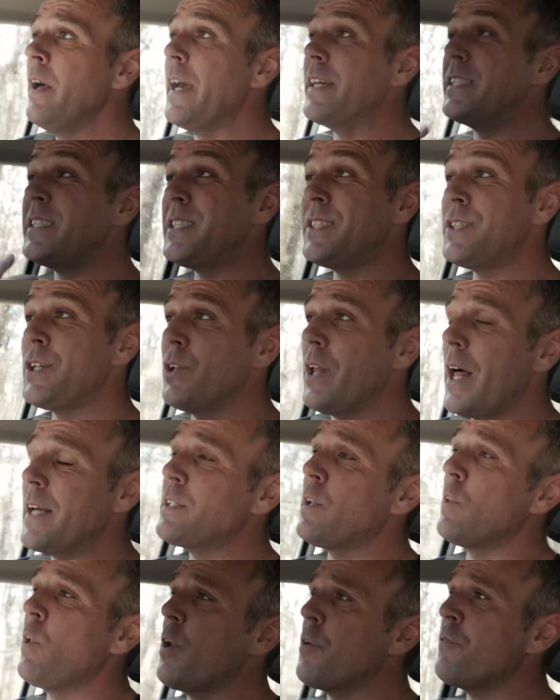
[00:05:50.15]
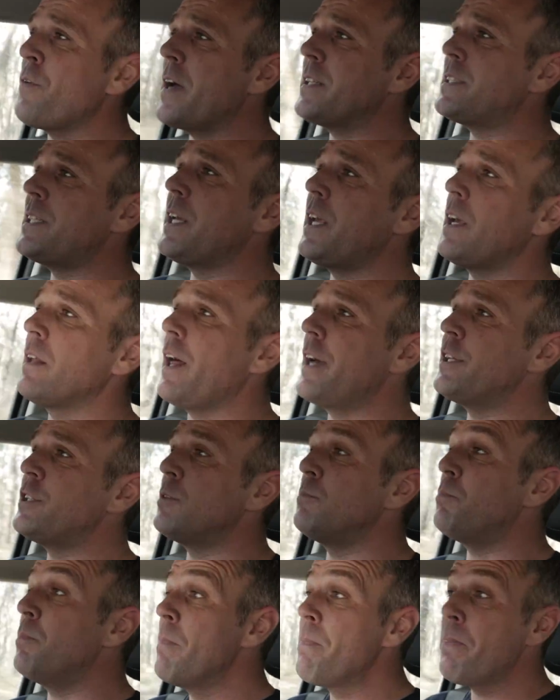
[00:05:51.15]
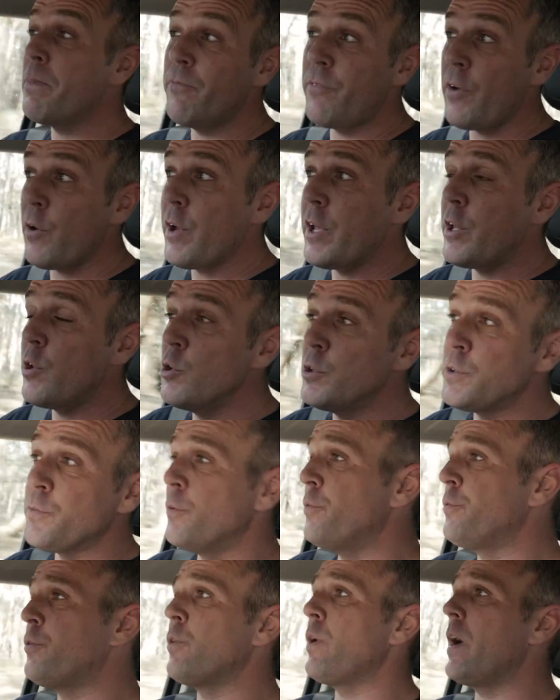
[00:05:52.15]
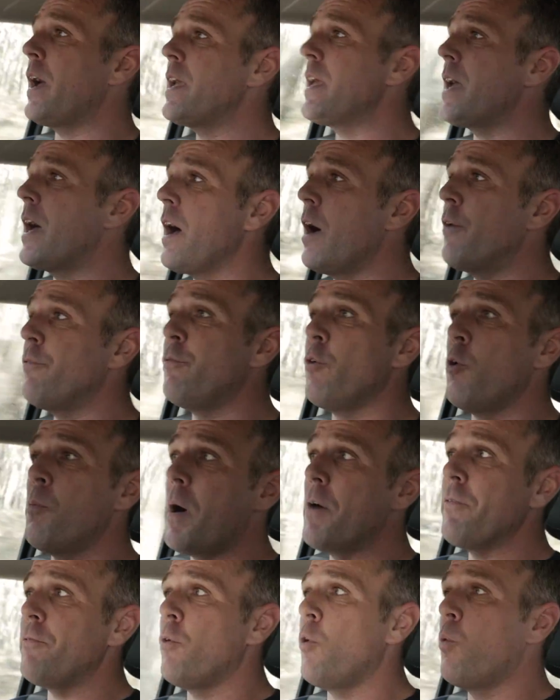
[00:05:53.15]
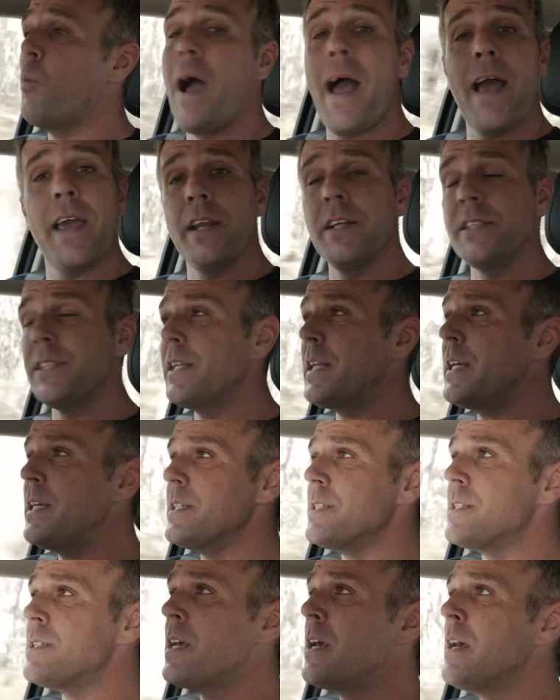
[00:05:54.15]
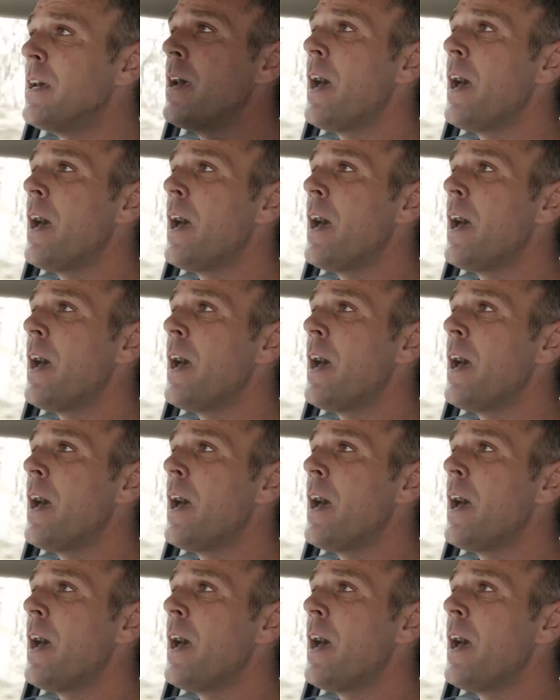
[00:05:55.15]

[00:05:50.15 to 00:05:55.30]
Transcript: It still has a lot of articulation, very useful for a 4x4 wagon as it is,